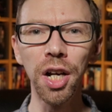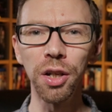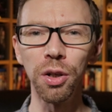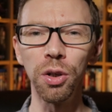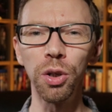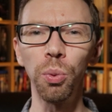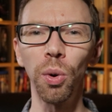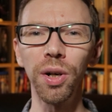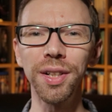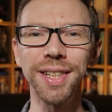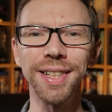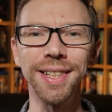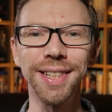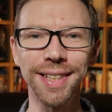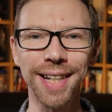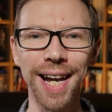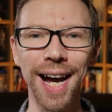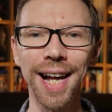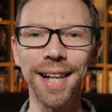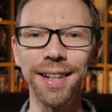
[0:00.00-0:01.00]
you'd want to
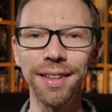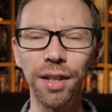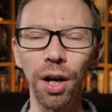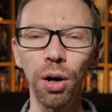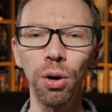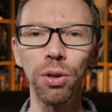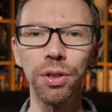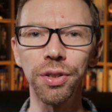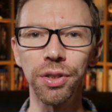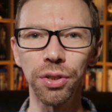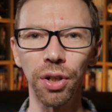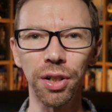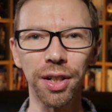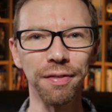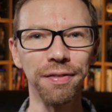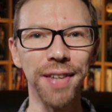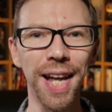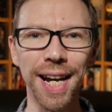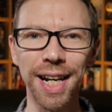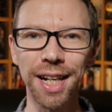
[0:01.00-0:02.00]
scan those sort
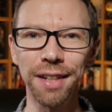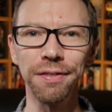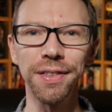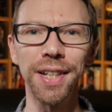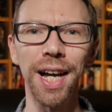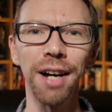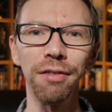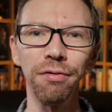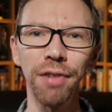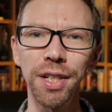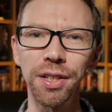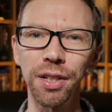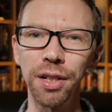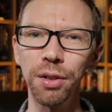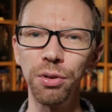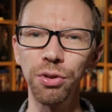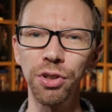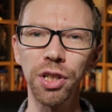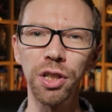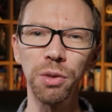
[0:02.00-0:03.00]
of negatives at
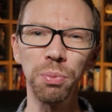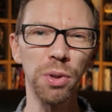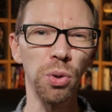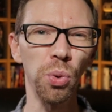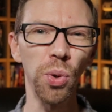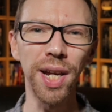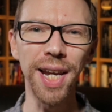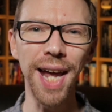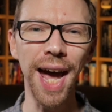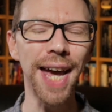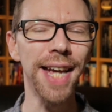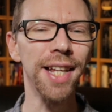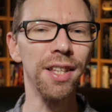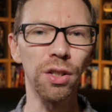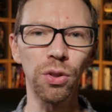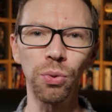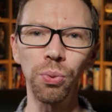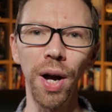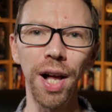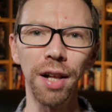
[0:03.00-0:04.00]
resolutions between 8
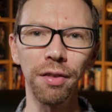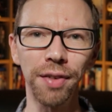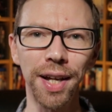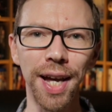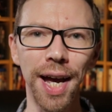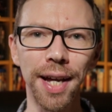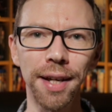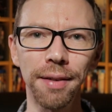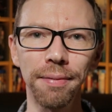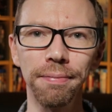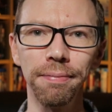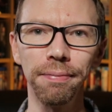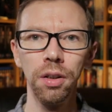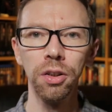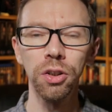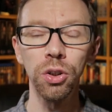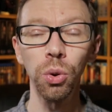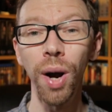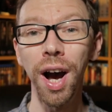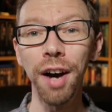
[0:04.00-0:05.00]
to 12K.
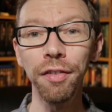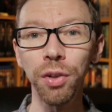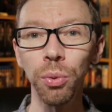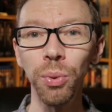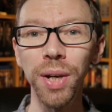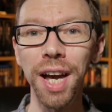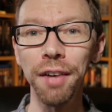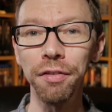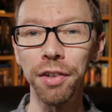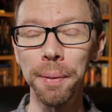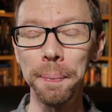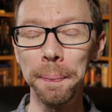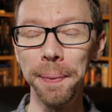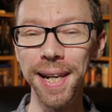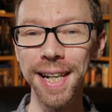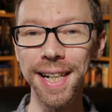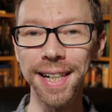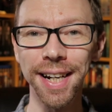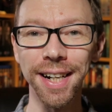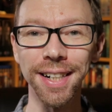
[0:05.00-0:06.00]
So after we have
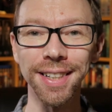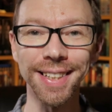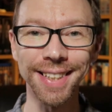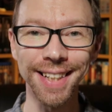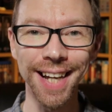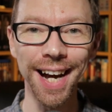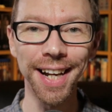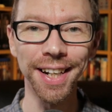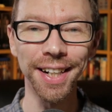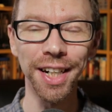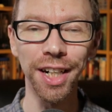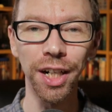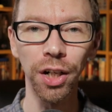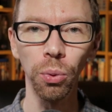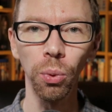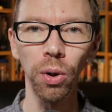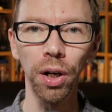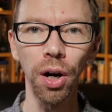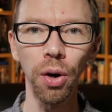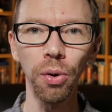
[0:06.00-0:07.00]
completed our scan here,
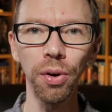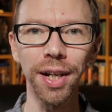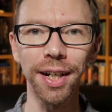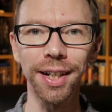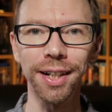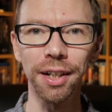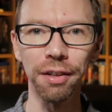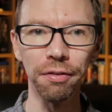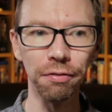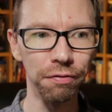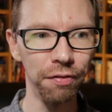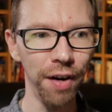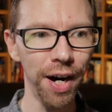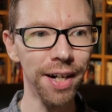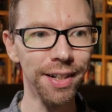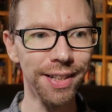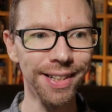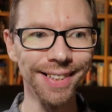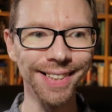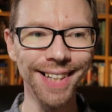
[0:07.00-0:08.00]
we're going to
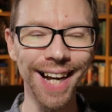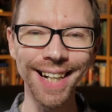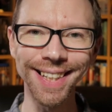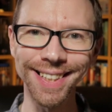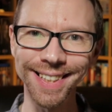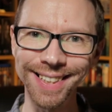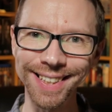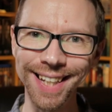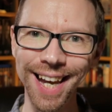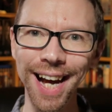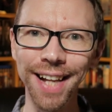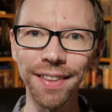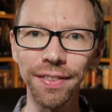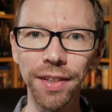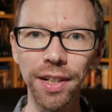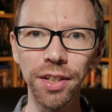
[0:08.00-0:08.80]
convert that scan